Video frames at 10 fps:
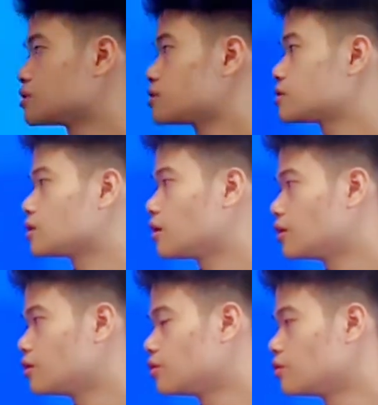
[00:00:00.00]

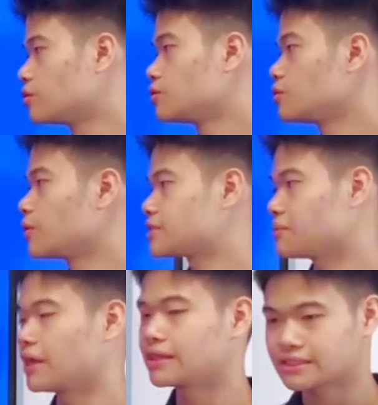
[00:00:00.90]
So with
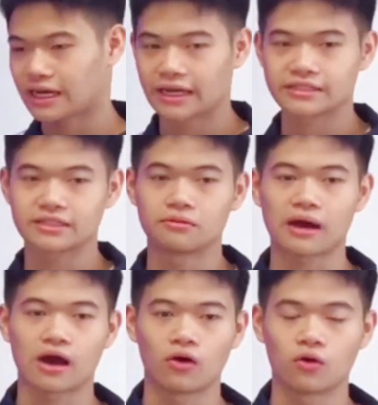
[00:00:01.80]
some insights
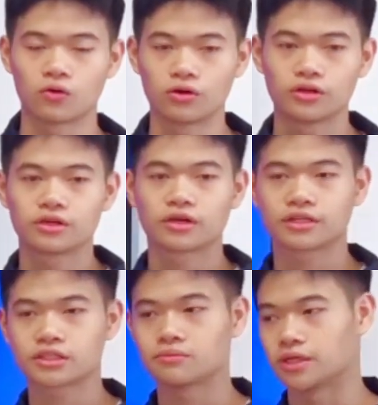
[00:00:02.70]
about
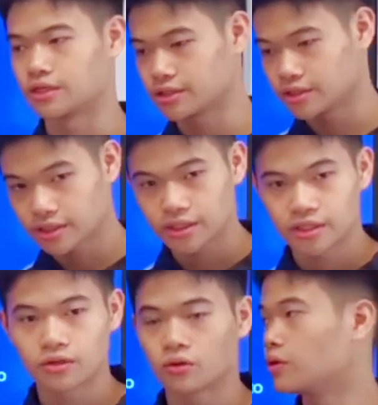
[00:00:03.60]
customer,
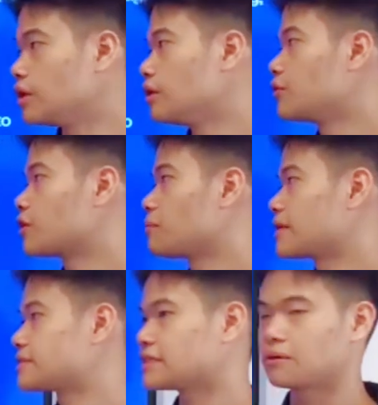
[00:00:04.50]
we
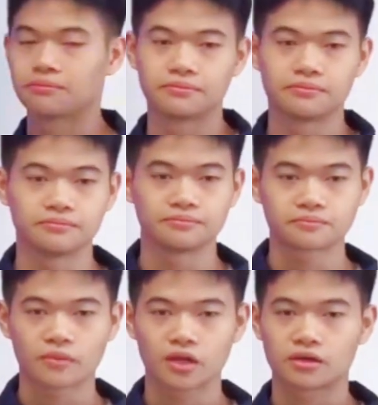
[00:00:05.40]
recommend some
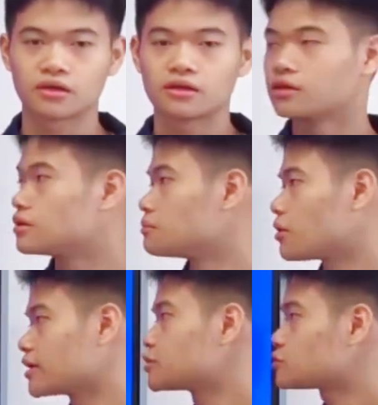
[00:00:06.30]

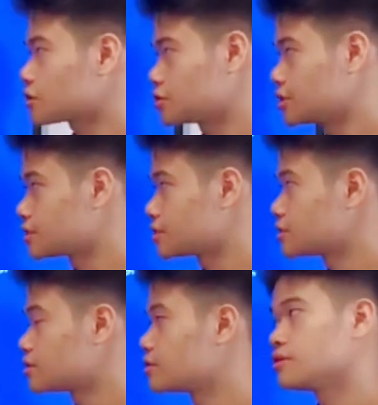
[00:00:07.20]
marketing strategies.
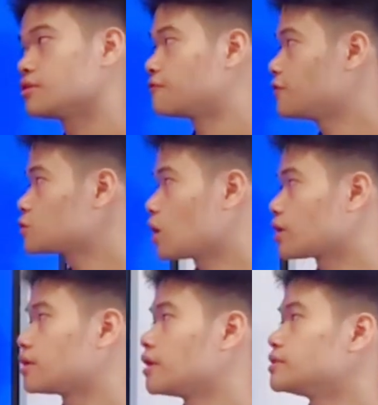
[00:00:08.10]
The first one
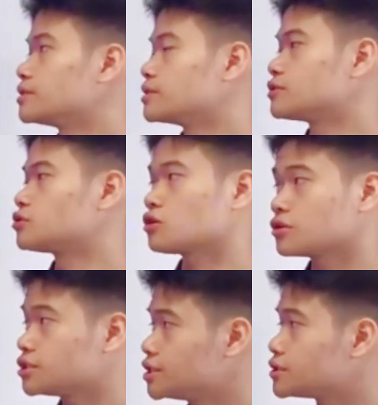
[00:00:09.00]
is the
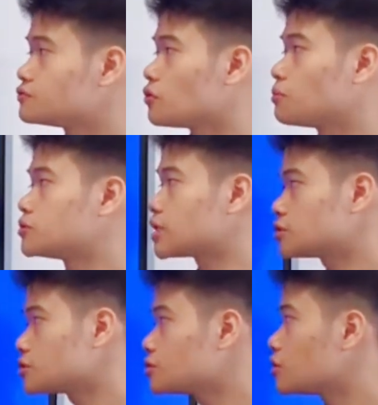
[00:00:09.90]
strategies for
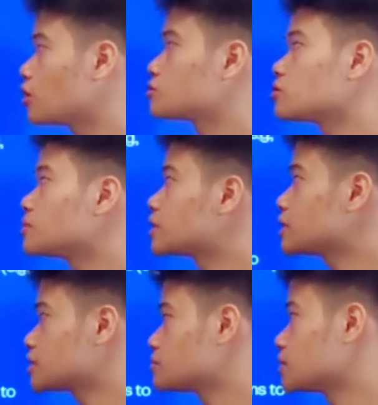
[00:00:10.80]
potential or dormant
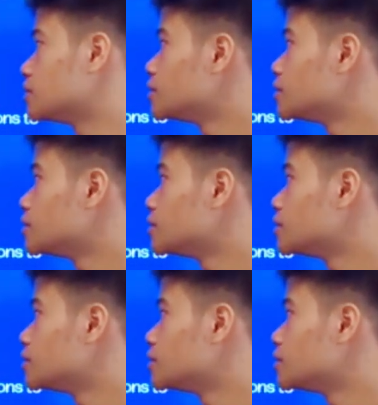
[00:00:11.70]
customer.